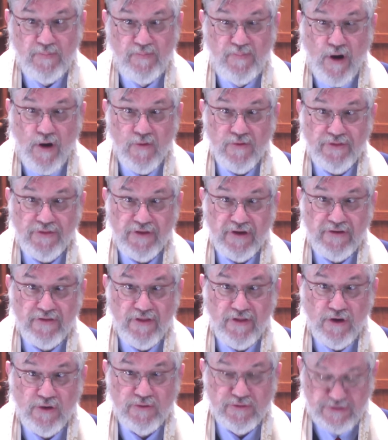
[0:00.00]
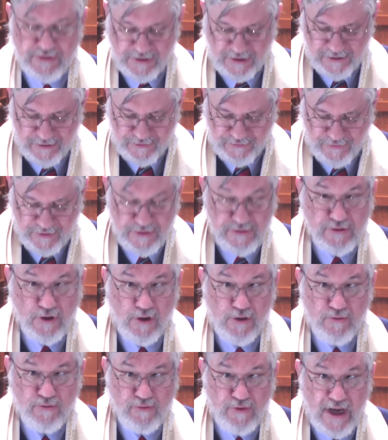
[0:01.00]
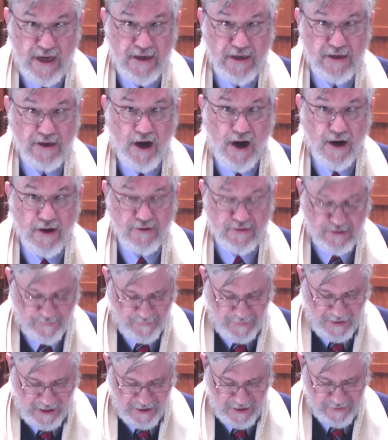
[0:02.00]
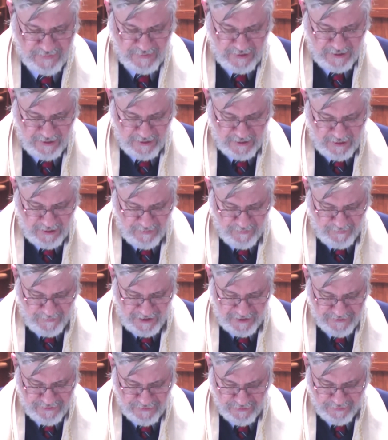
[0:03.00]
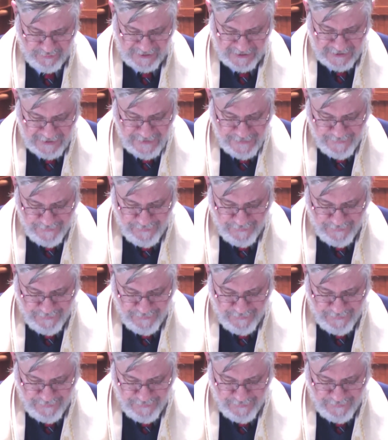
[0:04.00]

both in those countries already occupied by Germany